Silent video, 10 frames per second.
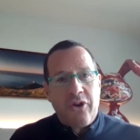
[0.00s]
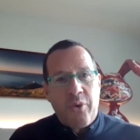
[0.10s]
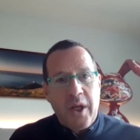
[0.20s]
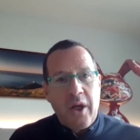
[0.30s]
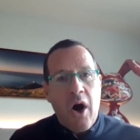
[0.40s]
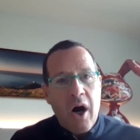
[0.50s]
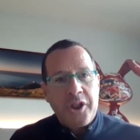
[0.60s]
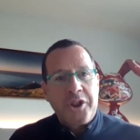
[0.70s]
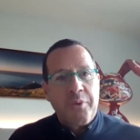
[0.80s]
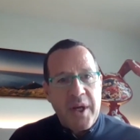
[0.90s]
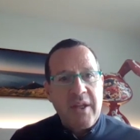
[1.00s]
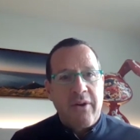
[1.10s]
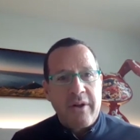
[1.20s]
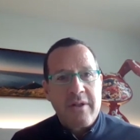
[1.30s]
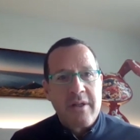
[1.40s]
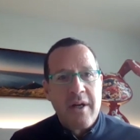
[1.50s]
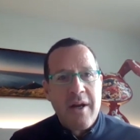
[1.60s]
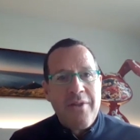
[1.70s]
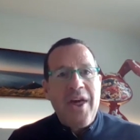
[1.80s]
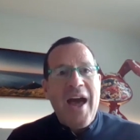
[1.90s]
during harsh winters,
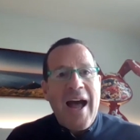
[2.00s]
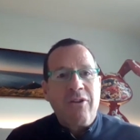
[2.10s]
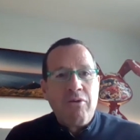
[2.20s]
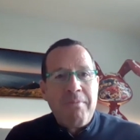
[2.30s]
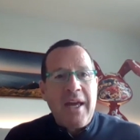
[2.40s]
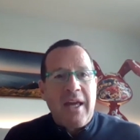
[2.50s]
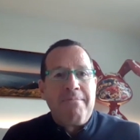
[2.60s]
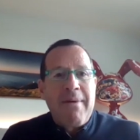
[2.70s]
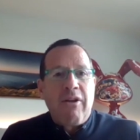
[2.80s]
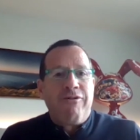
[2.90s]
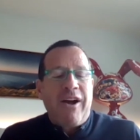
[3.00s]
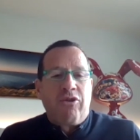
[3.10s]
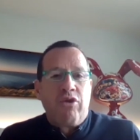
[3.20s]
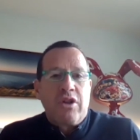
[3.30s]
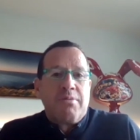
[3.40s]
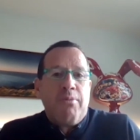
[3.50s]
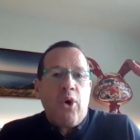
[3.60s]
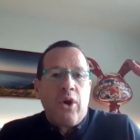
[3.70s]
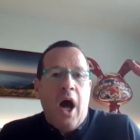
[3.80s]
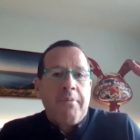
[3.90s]
they had to make and manufacture
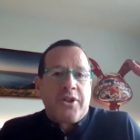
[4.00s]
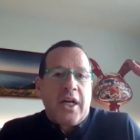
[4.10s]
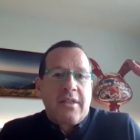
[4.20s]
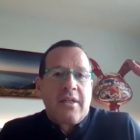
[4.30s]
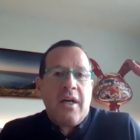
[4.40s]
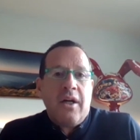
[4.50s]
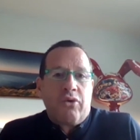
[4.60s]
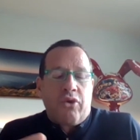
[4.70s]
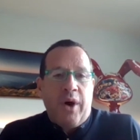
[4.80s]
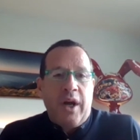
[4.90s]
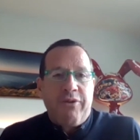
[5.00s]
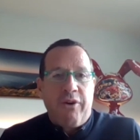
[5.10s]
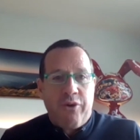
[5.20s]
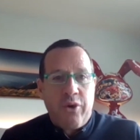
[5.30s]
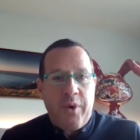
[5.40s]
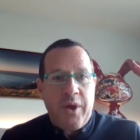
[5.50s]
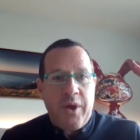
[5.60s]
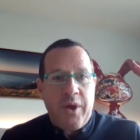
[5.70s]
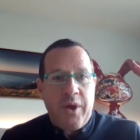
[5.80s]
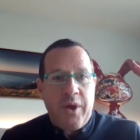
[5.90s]
small objects to trade for food
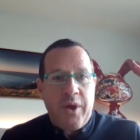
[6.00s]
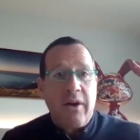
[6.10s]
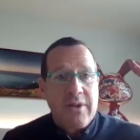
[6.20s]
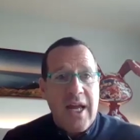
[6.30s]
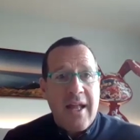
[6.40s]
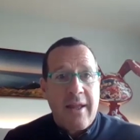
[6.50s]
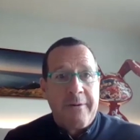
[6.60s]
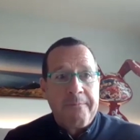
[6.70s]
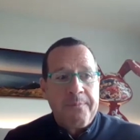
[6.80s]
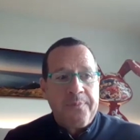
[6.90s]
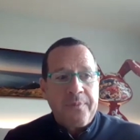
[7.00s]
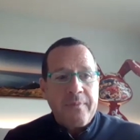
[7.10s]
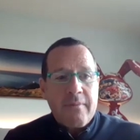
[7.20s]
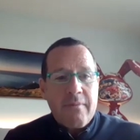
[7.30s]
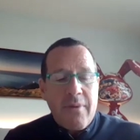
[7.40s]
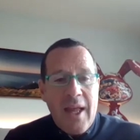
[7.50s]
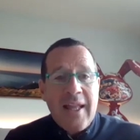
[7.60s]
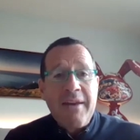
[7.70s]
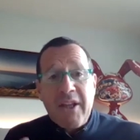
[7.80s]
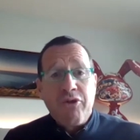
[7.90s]
with Geneva and Lausanne. And
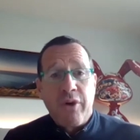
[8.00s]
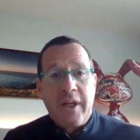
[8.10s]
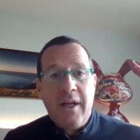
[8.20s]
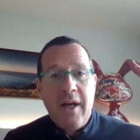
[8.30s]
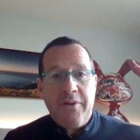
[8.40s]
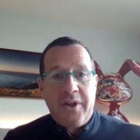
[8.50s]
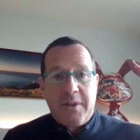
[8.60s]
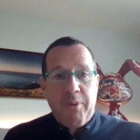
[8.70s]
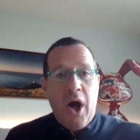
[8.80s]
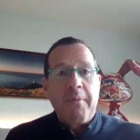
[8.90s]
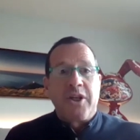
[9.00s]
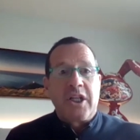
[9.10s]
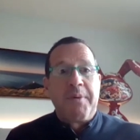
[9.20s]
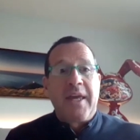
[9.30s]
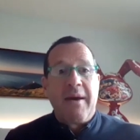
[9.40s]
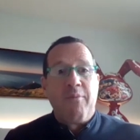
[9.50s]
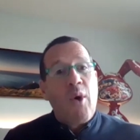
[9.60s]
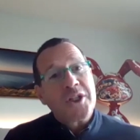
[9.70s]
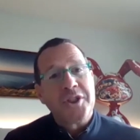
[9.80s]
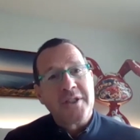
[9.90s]
eventually, these small objects became
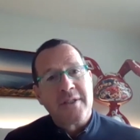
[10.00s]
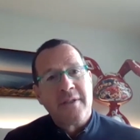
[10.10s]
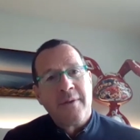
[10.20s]
watches.